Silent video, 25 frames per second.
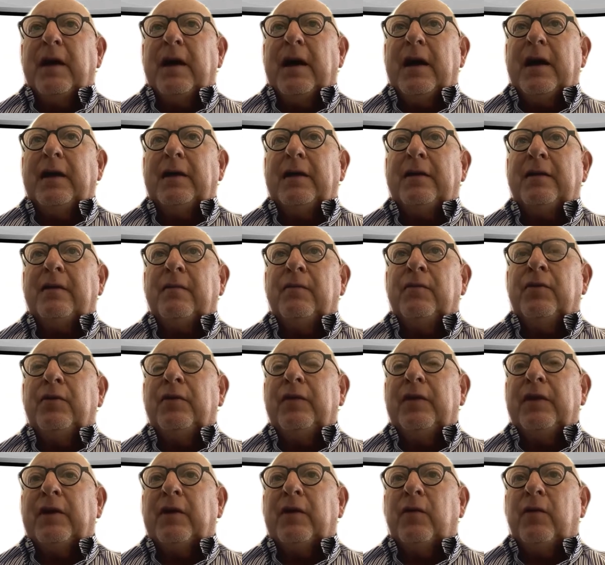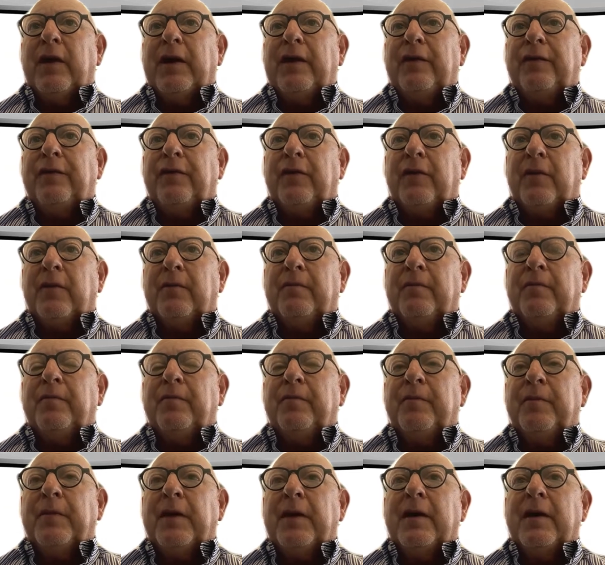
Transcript: and moving away from